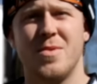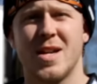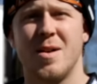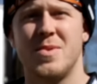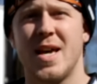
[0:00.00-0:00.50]
when
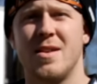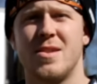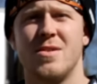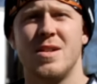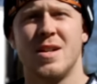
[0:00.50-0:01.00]
it comes down
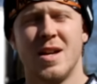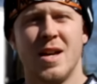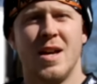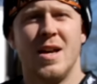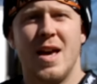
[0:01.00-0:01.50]
to it.
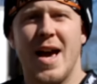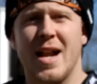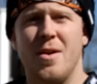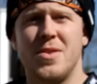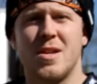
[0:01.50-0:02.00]

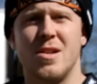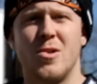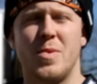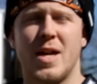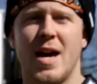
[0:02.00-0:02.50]
Hanging out with a good
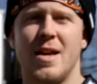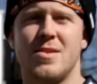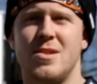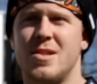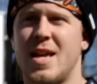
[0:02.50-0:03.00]
group of
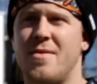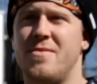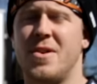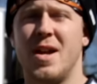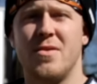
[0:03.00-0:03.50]
guys and just
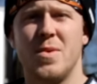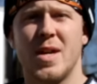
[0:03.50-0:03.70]
having fun every